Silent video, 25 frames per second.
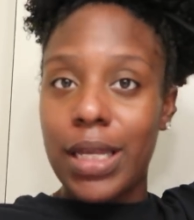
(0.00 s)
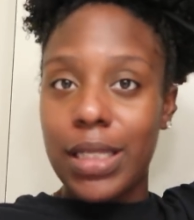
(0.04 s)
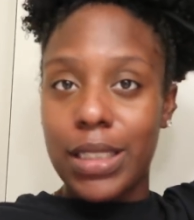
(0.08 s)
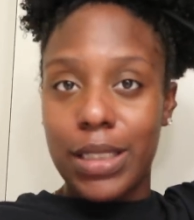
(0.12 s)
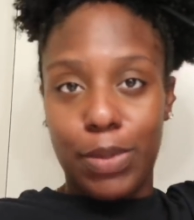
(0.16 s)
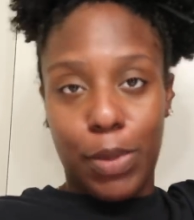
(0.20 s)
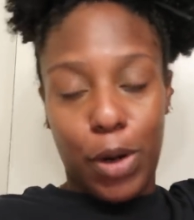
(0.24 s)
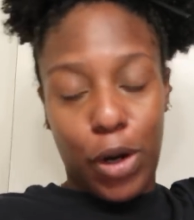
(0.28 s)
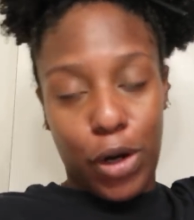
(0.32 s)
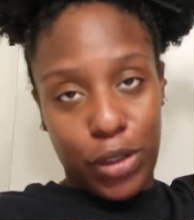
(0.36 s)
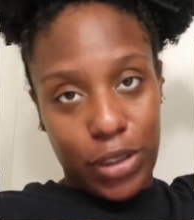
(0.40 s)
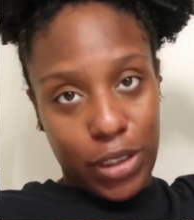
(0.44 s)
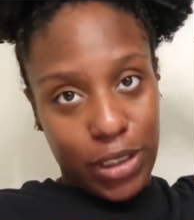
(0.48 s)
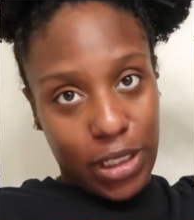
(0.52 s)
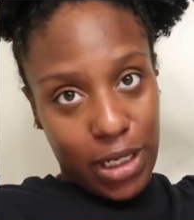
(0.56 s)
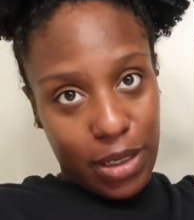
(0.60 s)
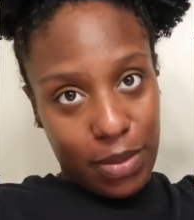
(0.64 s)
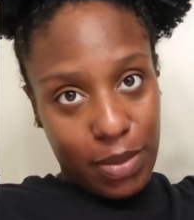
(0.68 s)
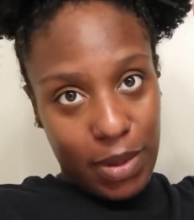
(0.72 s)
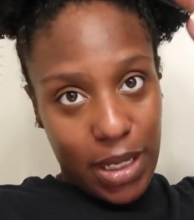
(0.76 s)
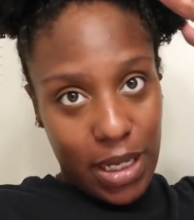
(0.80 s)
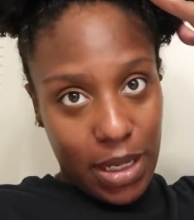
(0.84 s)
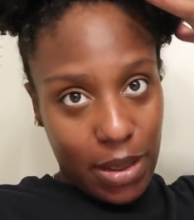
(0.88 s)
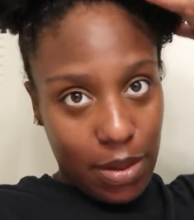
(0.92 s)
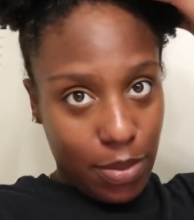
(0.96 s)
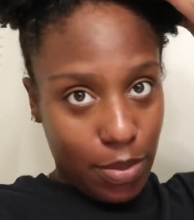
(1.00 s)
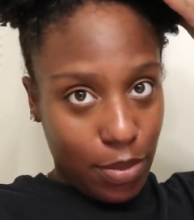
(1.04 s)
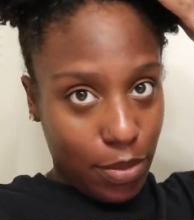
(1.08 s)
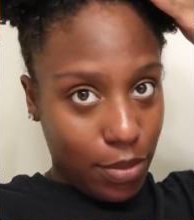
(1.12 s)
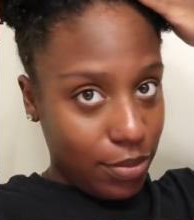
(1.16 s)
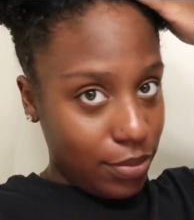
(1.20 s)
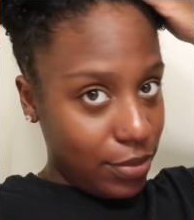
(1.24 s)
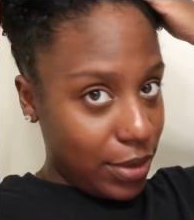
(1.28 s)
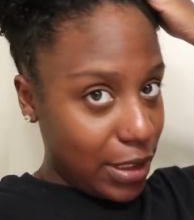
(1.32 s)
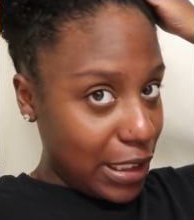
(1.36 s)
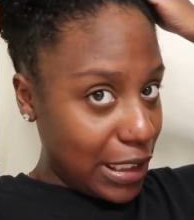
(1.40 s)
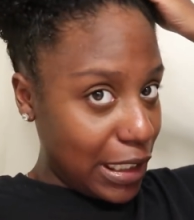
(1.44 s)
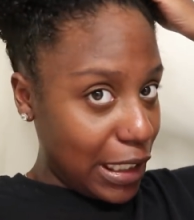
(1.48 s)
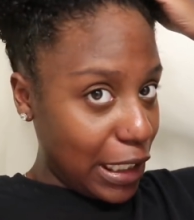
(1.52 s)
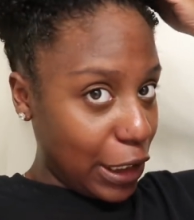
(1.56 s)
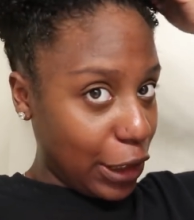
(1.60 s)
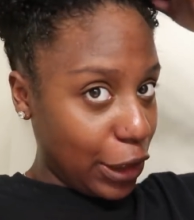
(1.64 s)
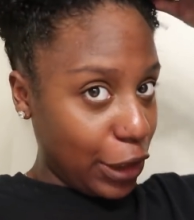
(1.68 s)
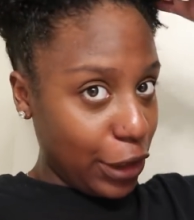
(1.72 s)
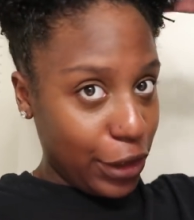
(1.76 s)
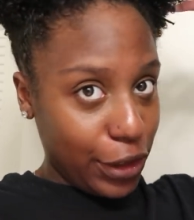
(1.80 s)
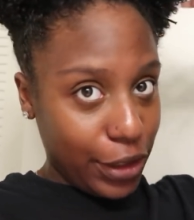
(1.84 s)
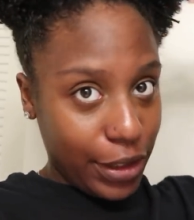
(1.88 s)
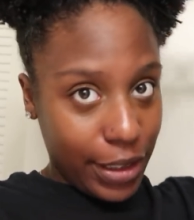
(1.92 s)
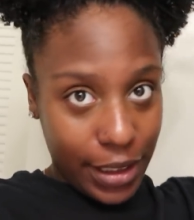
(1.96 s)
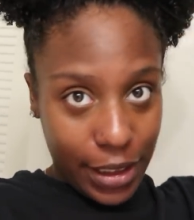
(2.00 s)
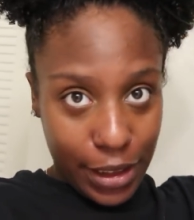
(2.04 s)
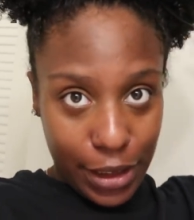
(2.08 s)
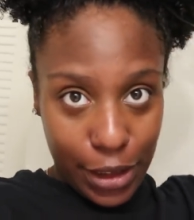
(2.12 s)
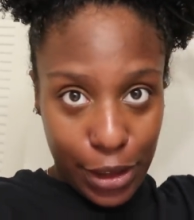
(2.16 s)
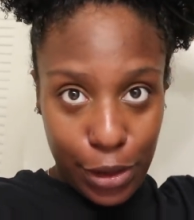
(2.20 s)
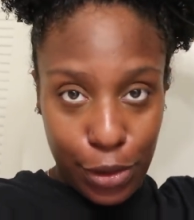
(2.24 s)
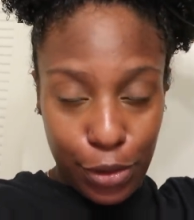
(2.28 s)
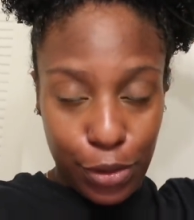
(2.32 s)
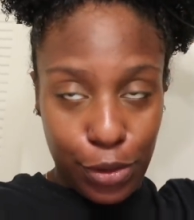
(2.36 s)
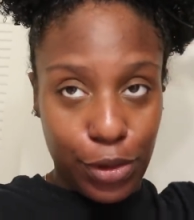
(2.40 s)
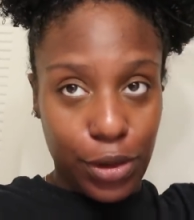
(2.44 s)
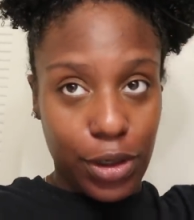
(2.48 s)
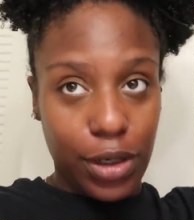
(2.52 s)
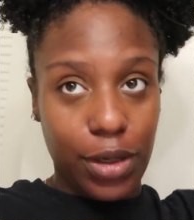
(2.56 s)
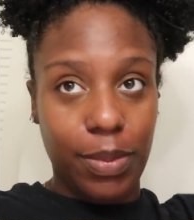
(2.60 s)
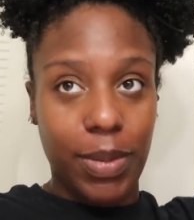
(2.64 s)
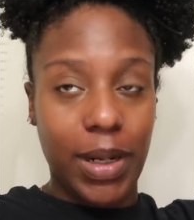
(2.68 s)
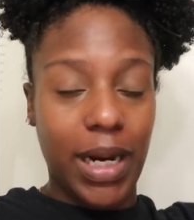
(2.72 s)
Tomorrow's gonna be slicker and cuter,